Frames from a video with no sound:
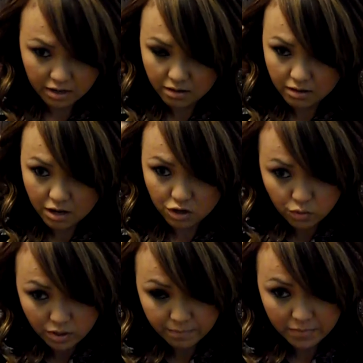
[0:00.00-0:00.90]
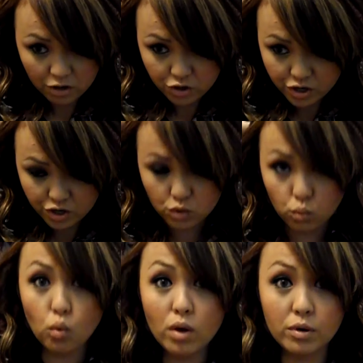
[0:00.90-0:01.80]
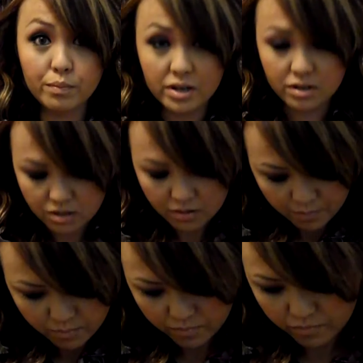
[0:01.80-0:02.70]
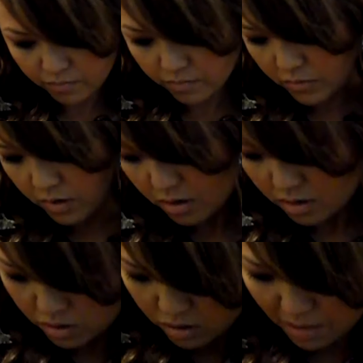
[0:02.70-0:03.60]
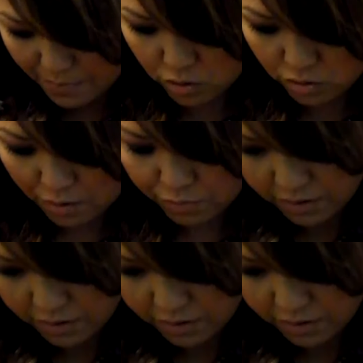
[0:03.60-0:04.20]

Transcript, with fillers: get to it. Actually, it's just one more piece. So let me do that really